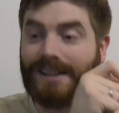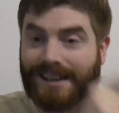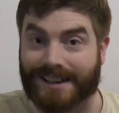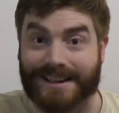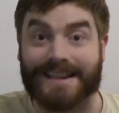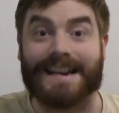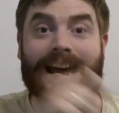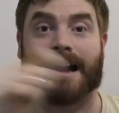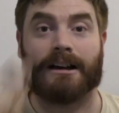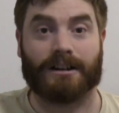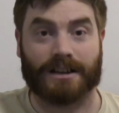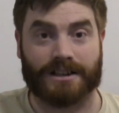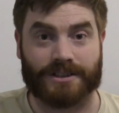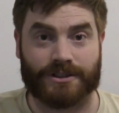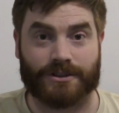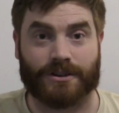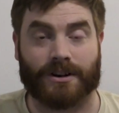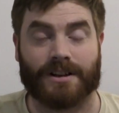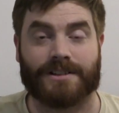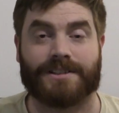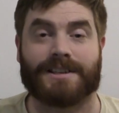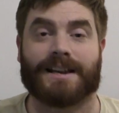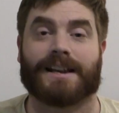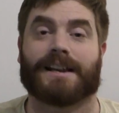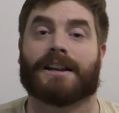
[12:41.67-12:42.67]
Now let's
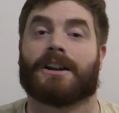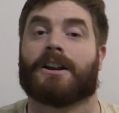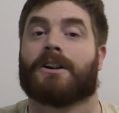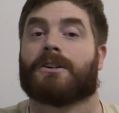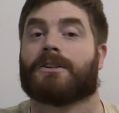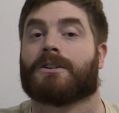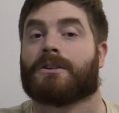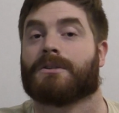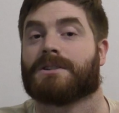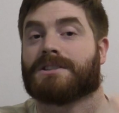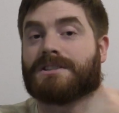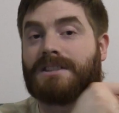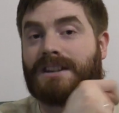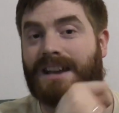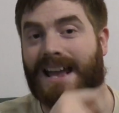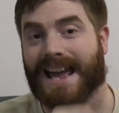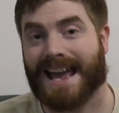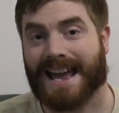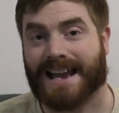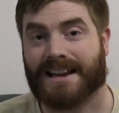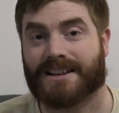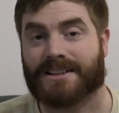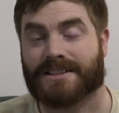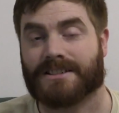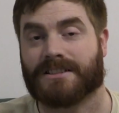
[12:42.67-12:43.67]
try Takenoko. It's an
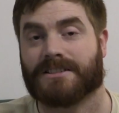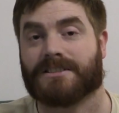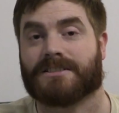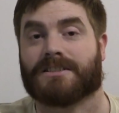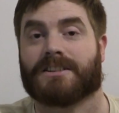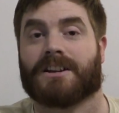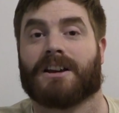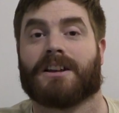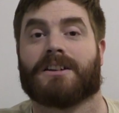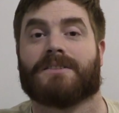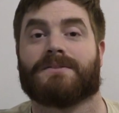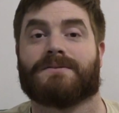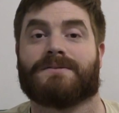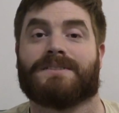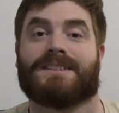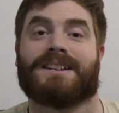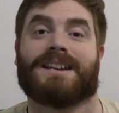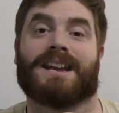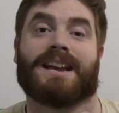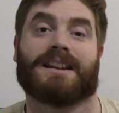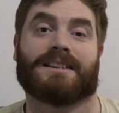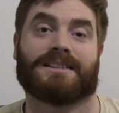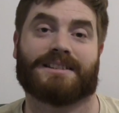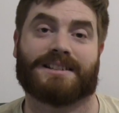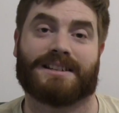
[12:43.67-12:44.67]
excellent kind of
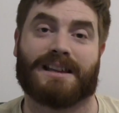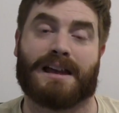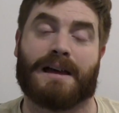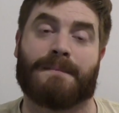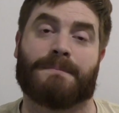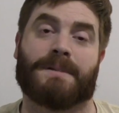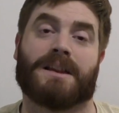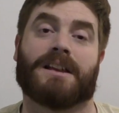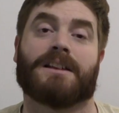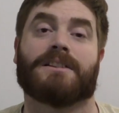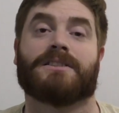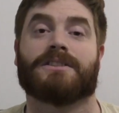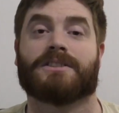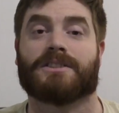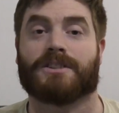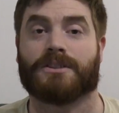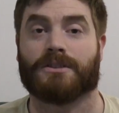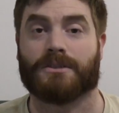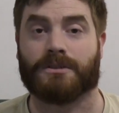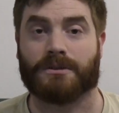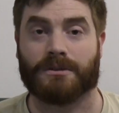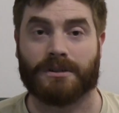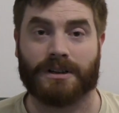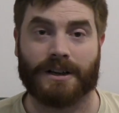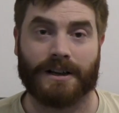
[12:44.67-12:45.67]
next step
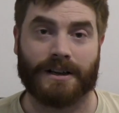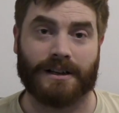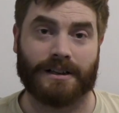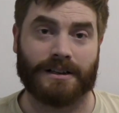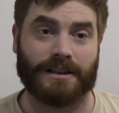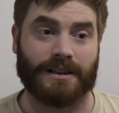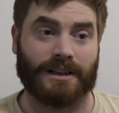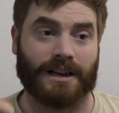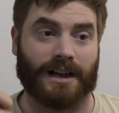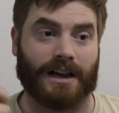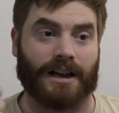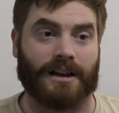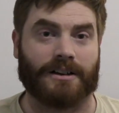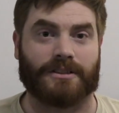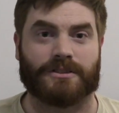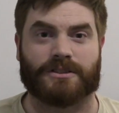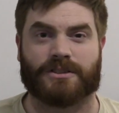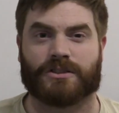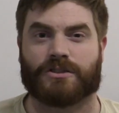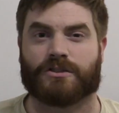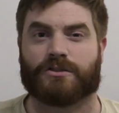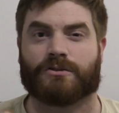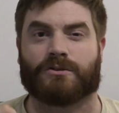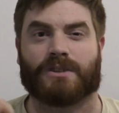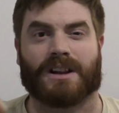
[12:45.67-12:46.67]
into
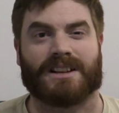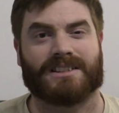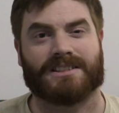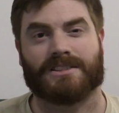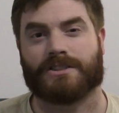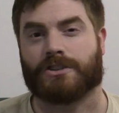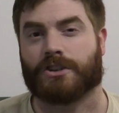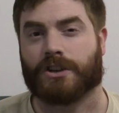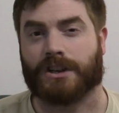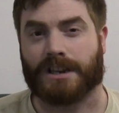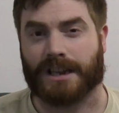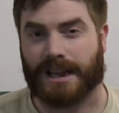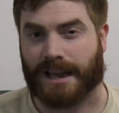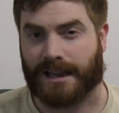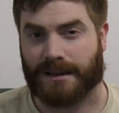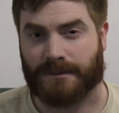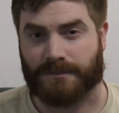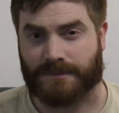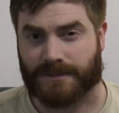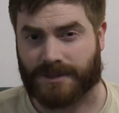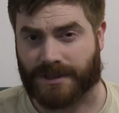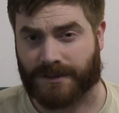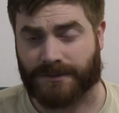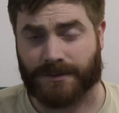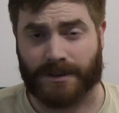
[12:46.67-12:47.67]
strategy
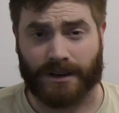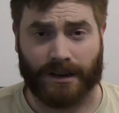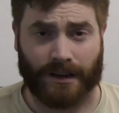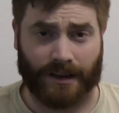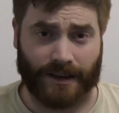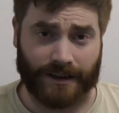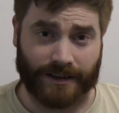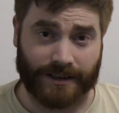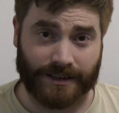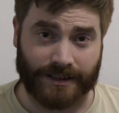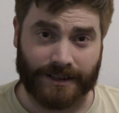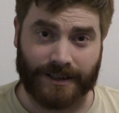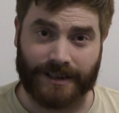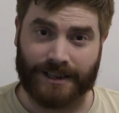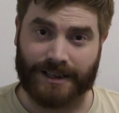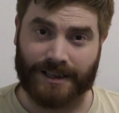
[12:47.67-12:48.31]
games, if you like.